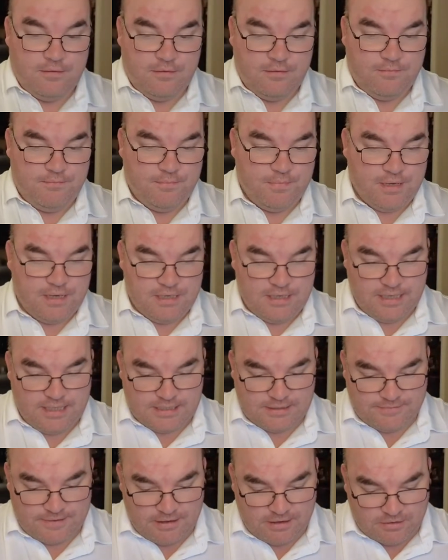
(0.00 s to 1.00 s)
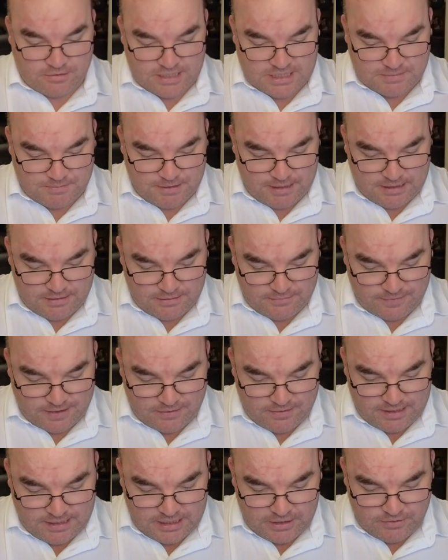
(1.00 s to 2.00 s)
But it's very crispy and
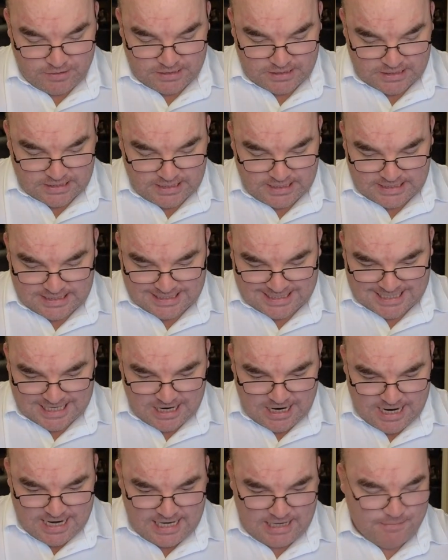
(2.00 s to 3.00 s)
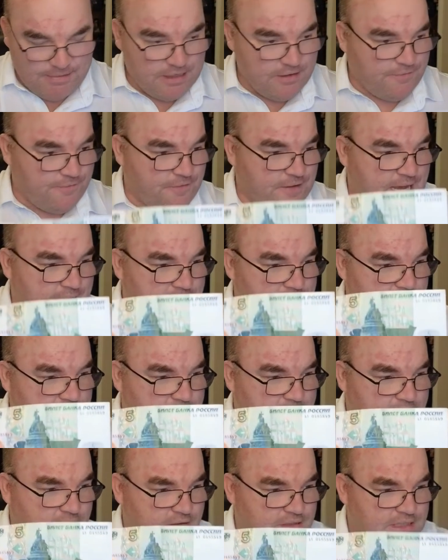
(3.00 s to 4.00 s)
very new. It just needs a tiny bit of flattening
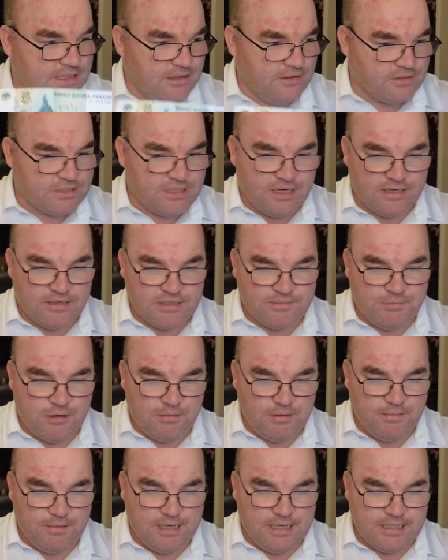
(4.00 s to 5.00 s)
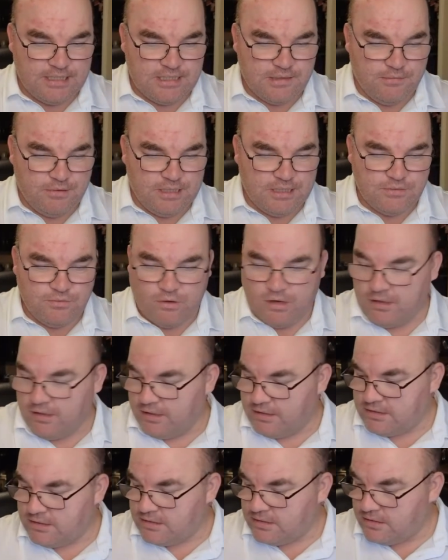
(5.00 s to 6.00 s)
out. It looks like it's probably been in somebody's wallet.